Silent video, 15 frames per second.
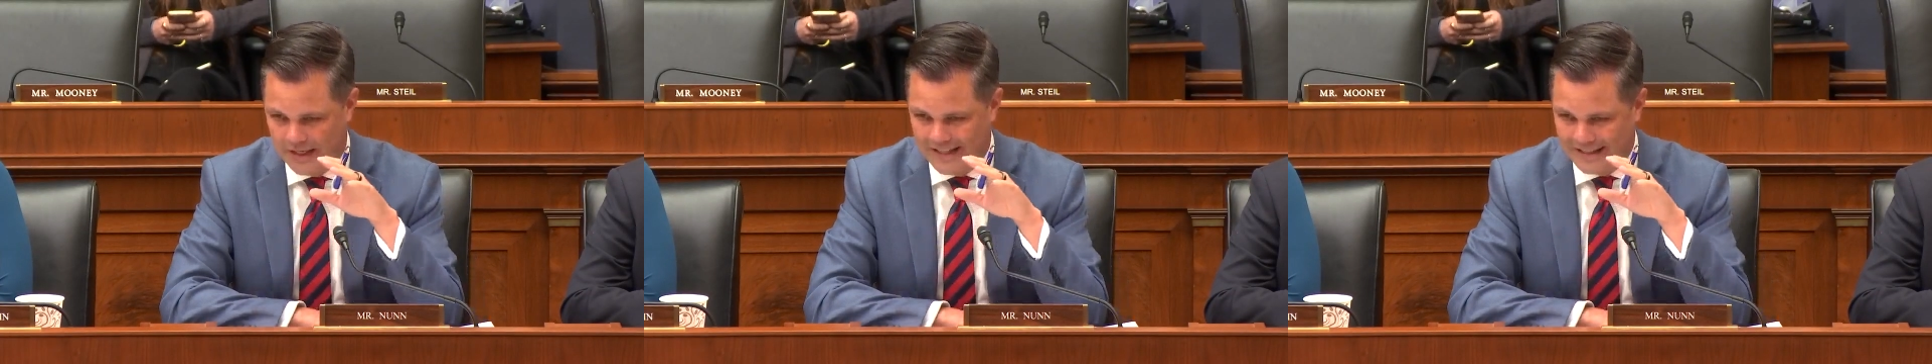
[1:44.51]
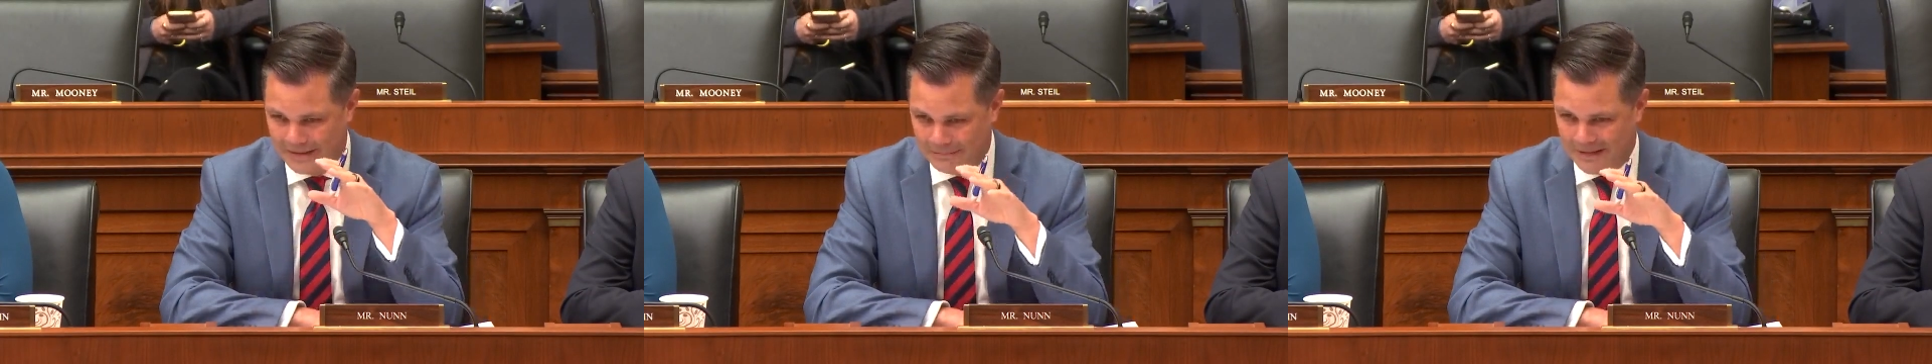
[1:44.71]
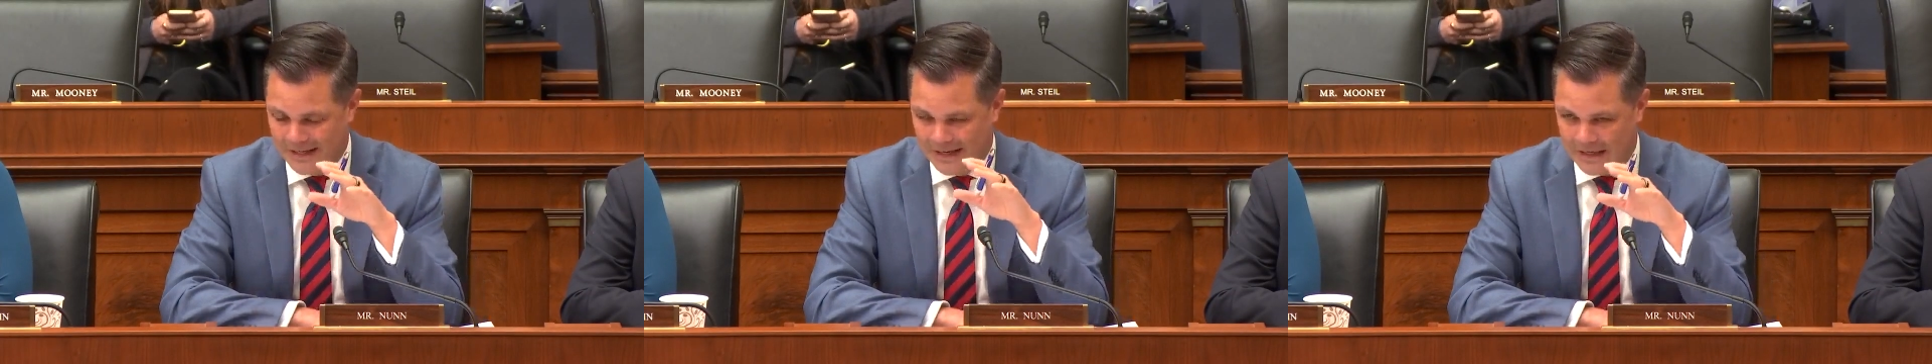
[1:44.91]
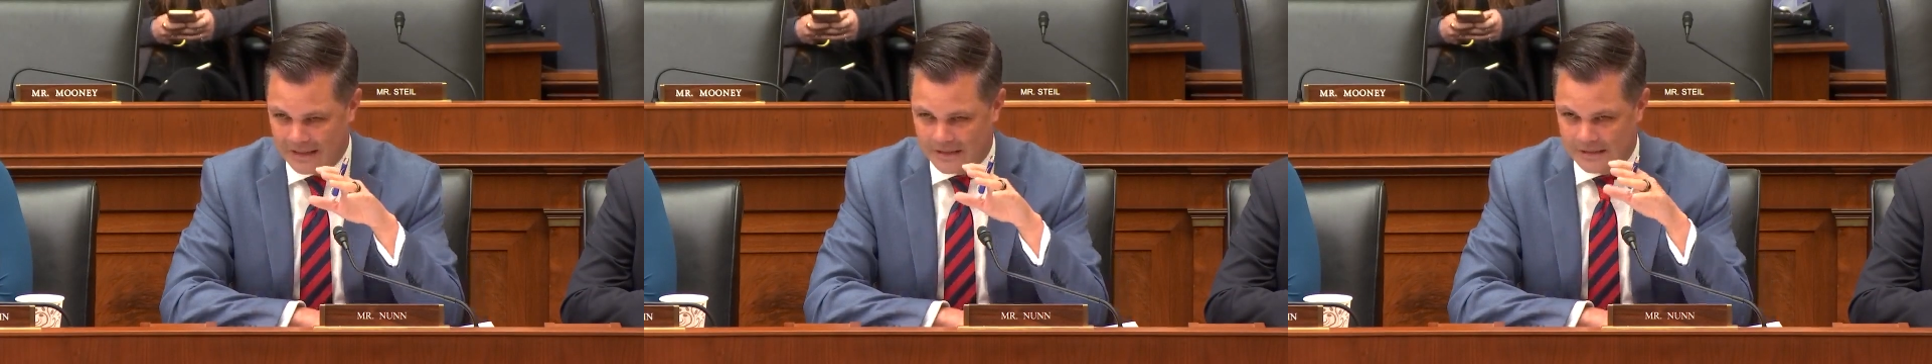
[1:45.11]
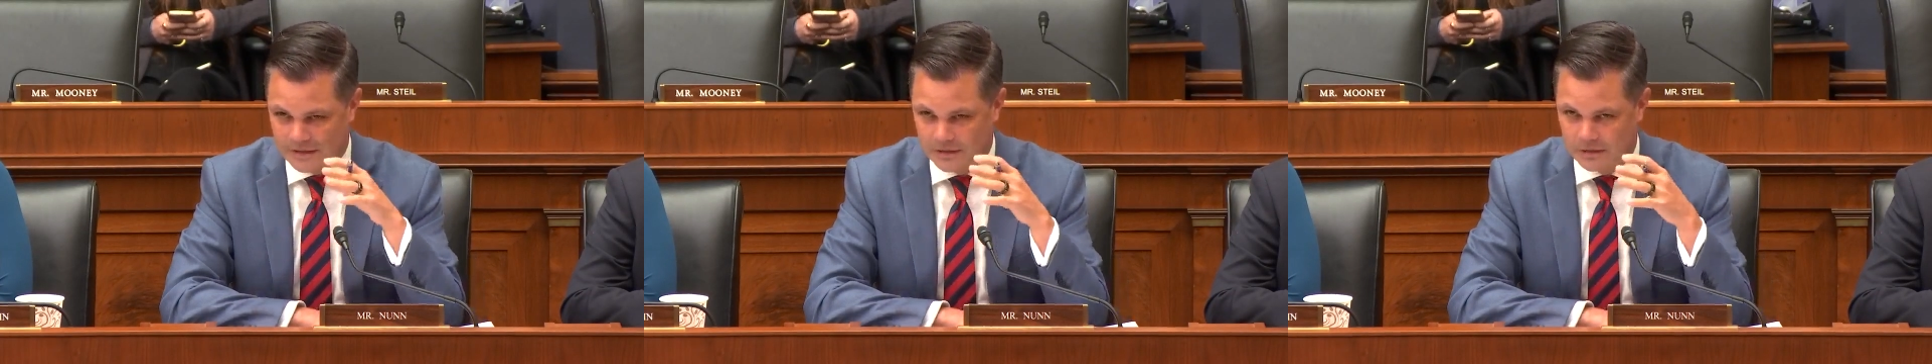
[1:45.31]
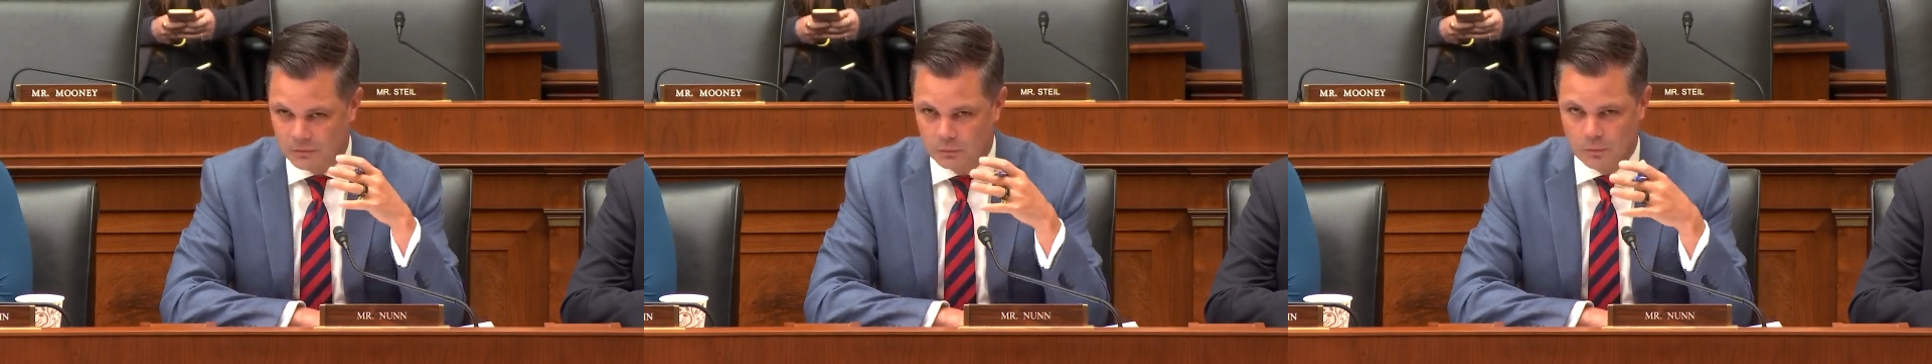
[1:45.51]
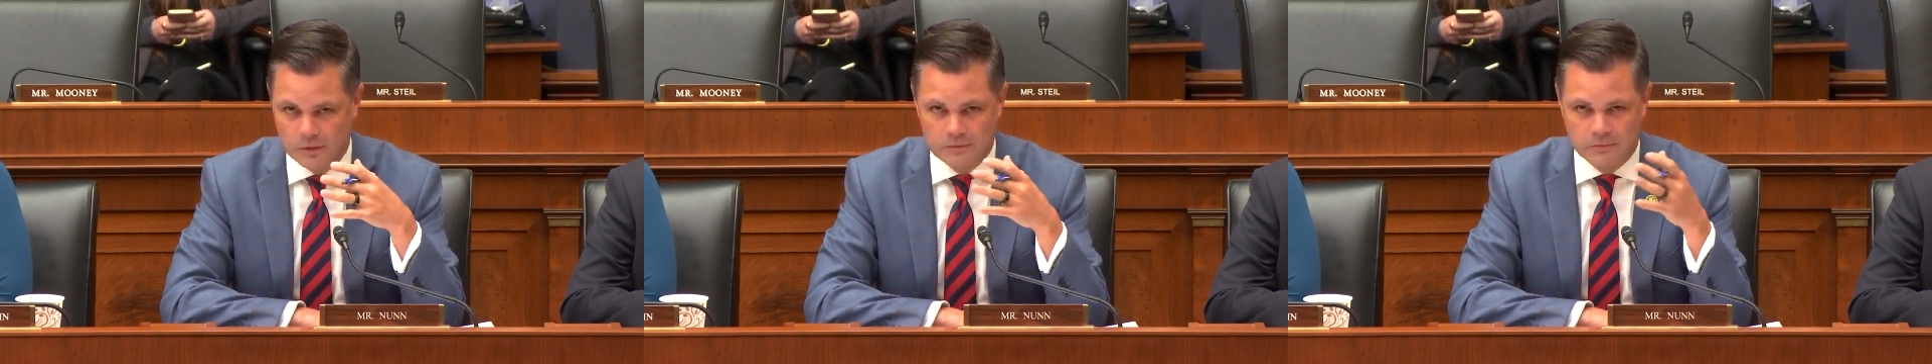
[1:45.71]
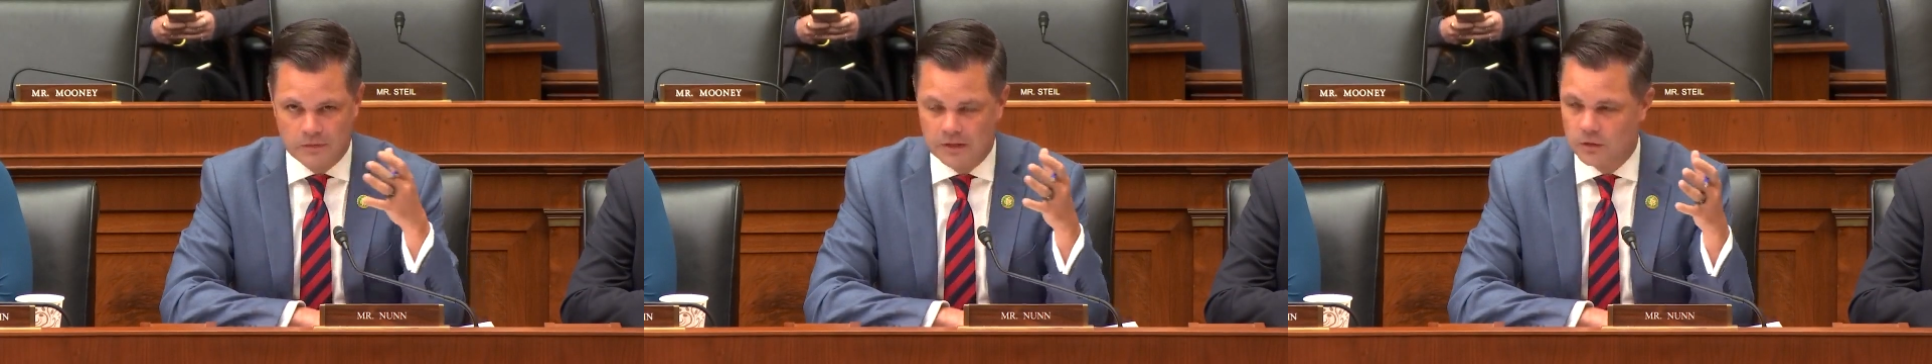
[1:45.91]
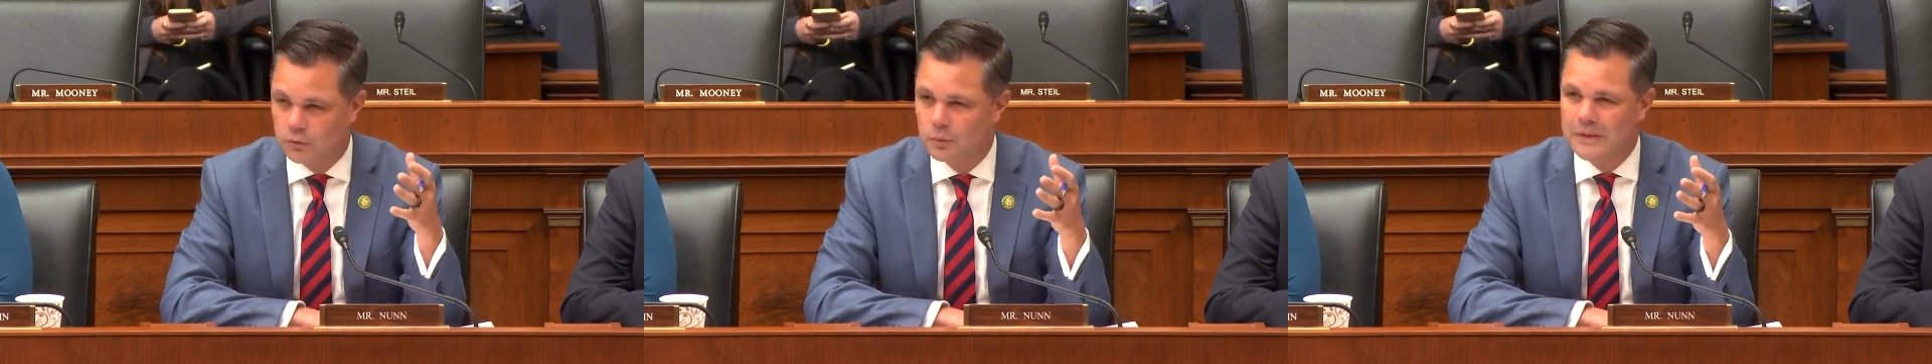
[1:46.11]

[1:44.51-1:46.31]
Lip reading: Let me ask, what things